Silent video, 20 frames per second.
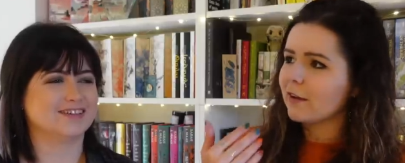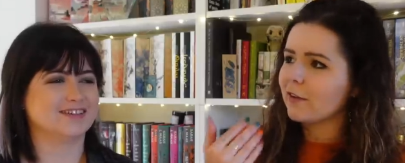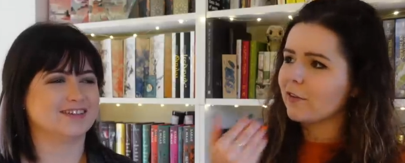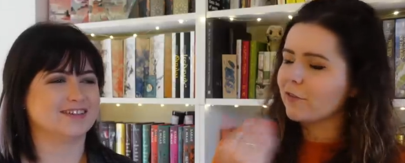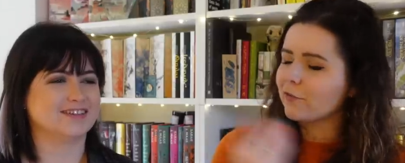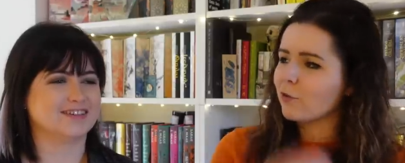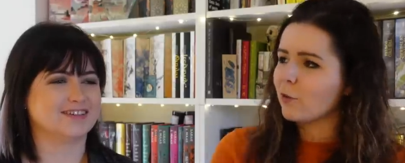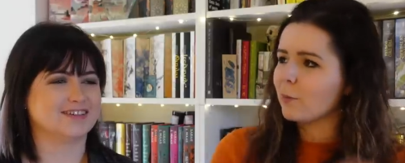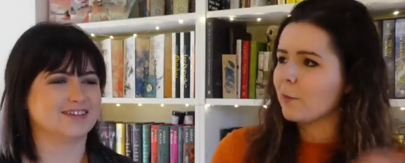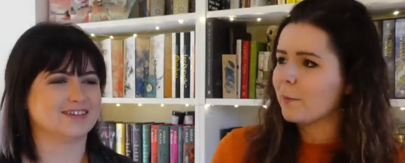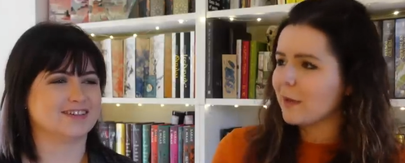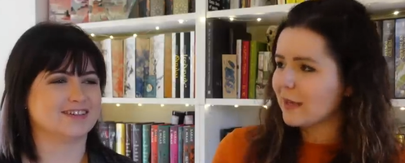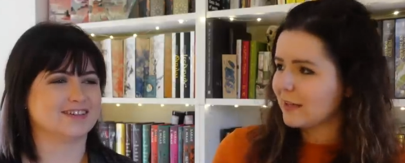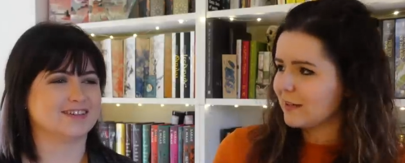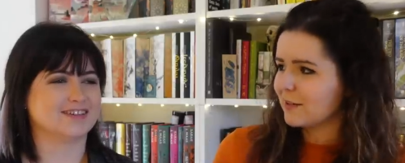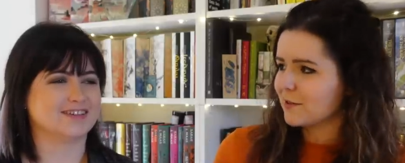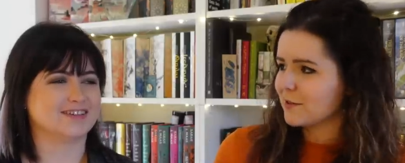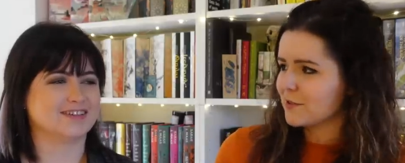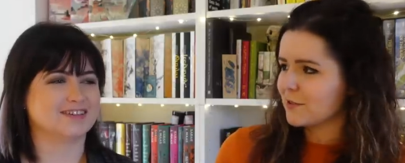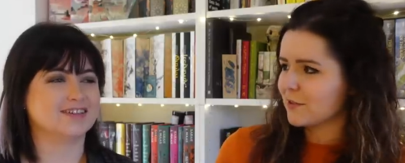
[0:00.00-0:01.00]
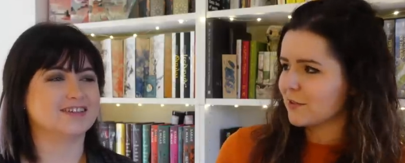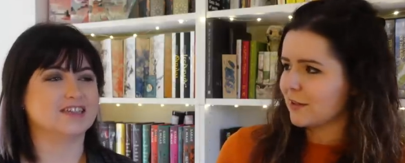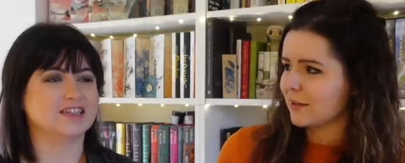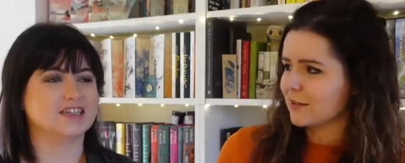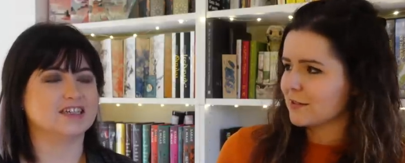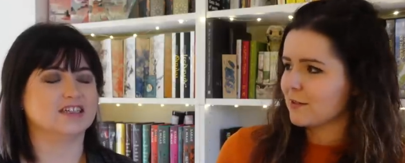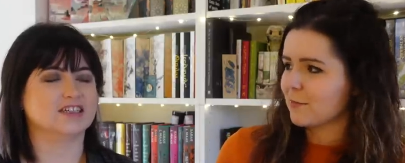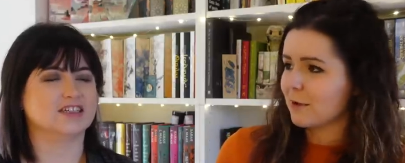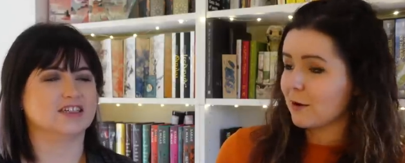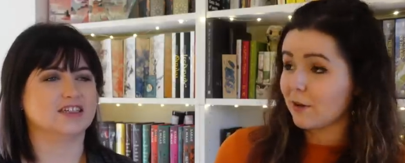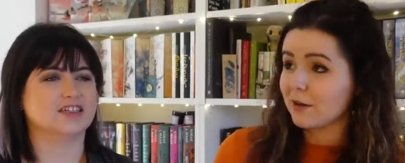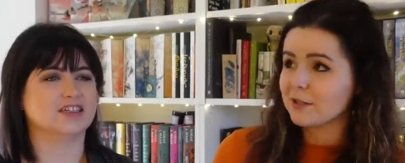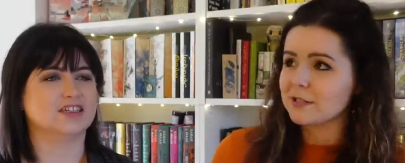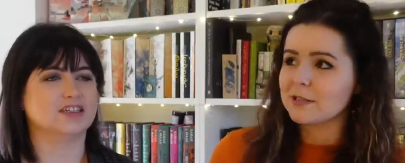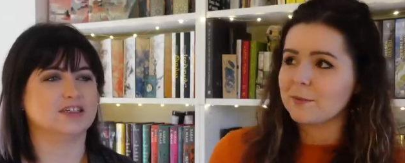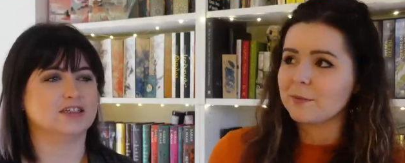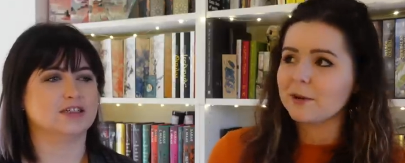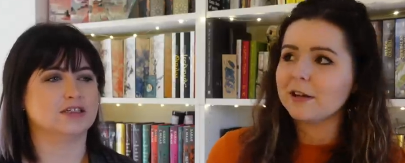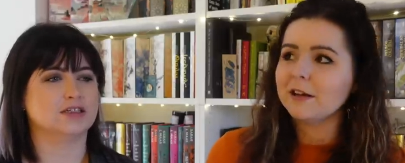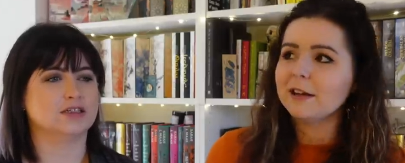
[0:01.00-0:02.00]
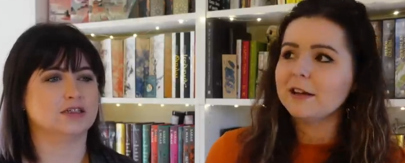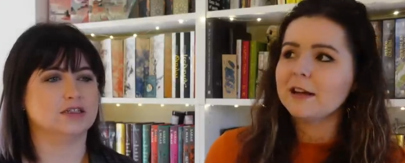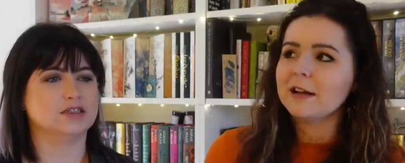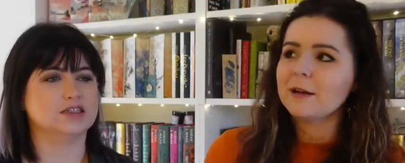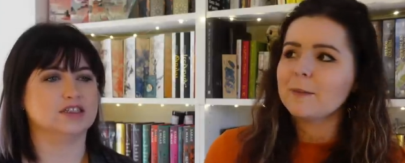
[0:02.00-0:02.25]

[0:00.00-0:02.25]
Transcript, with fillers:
Speaker 1: form opinions on things yeah. can be quite similar.